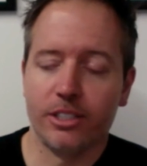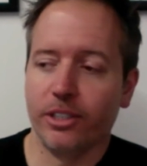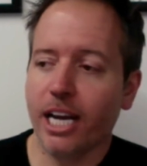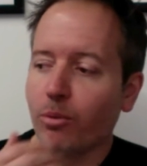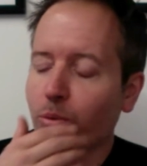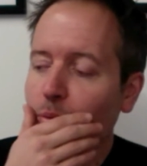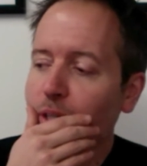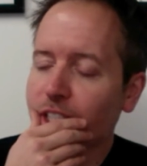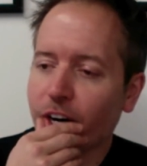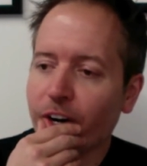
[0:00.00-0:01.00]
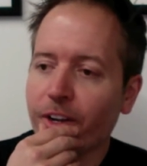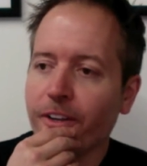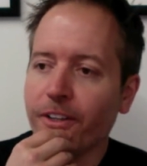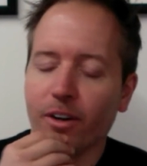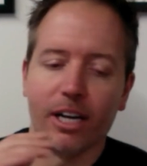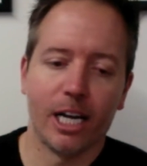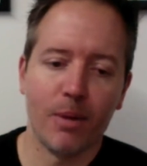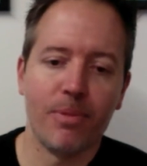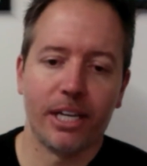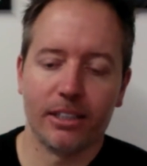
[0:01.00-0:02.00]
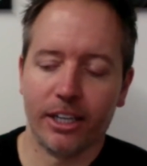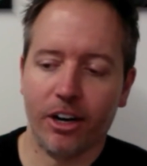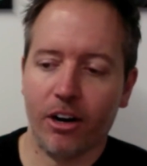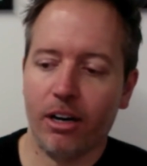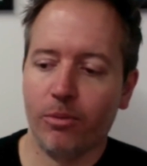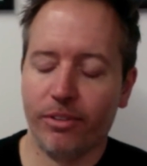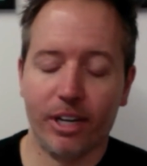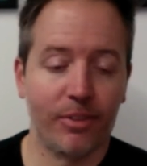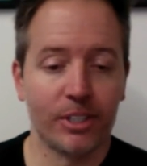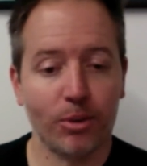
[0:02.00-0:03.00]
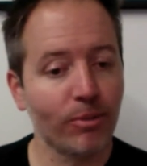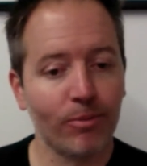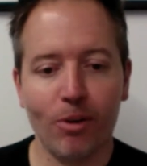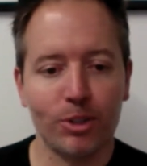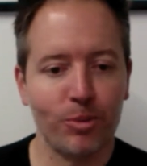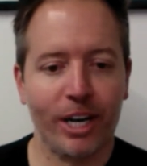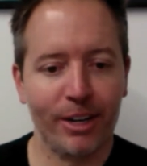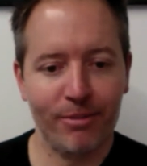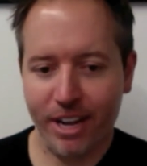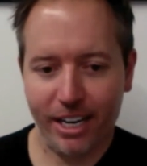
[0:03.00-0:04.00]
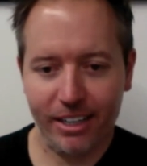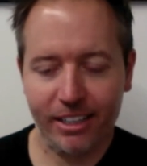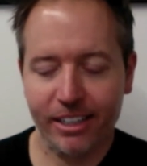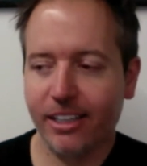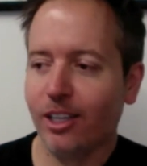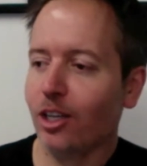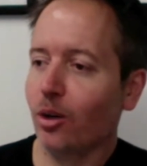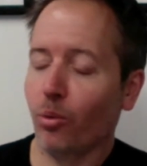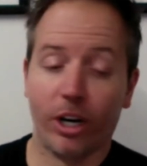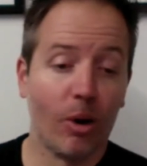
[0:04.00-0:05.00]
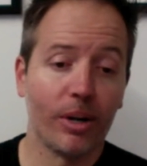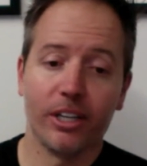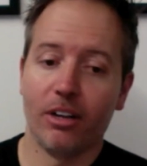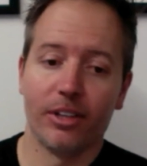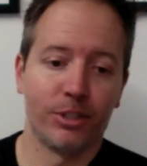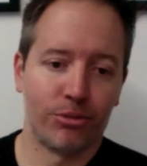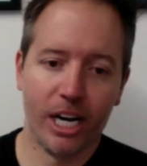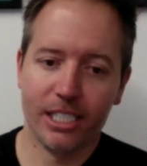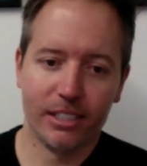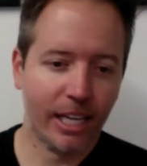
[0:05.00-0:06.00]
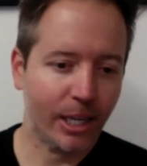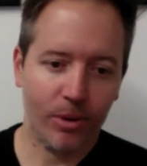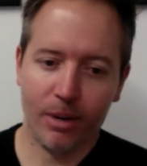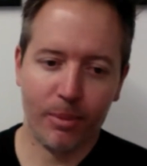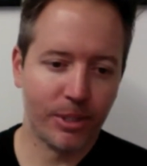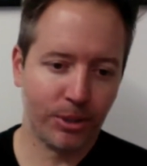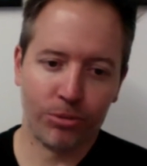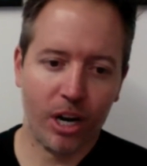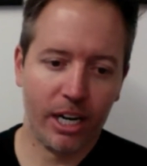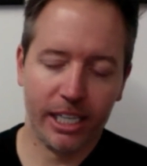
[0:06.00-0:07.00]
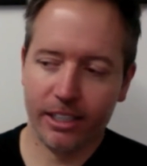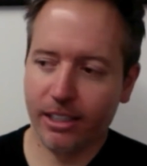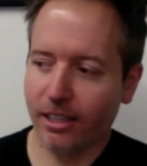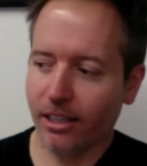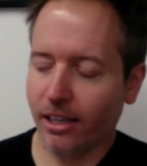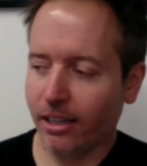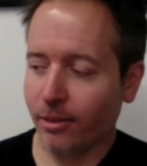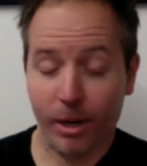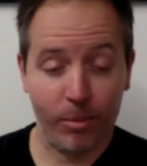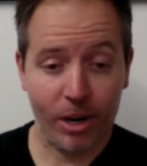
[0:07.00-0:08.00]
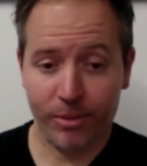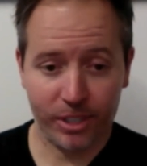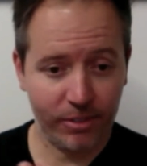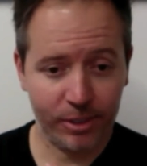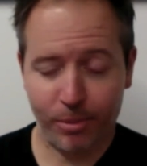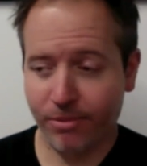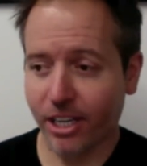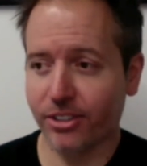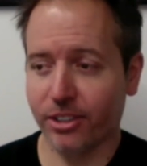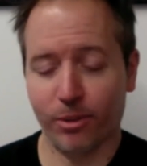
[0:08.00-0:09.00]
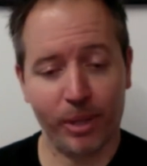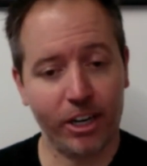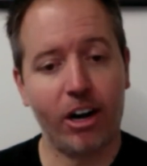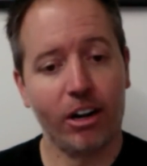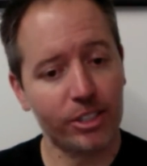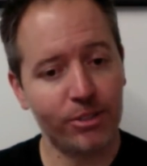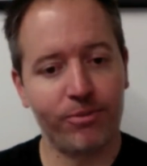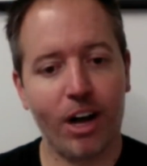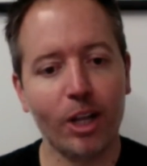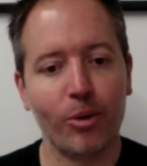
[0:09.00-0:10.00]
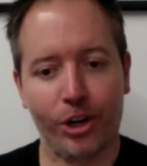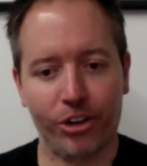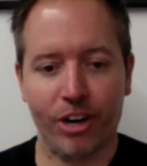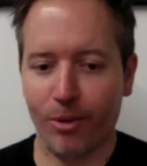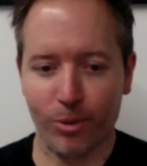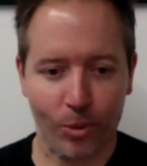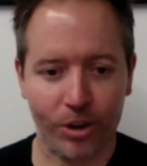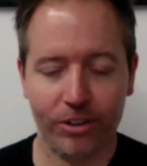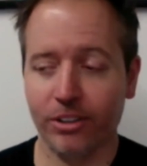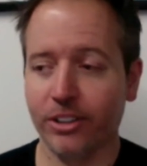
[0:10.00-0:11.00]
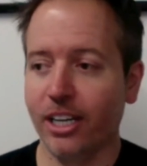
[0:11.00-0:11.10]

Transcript: so yeah, when we started, I kept thinking like, all right, we've got this old Volkswagen van, we're going to all these races anyway, and I'm still running my wife's office professional, so I'm like, all right, I'll just follow her around the world,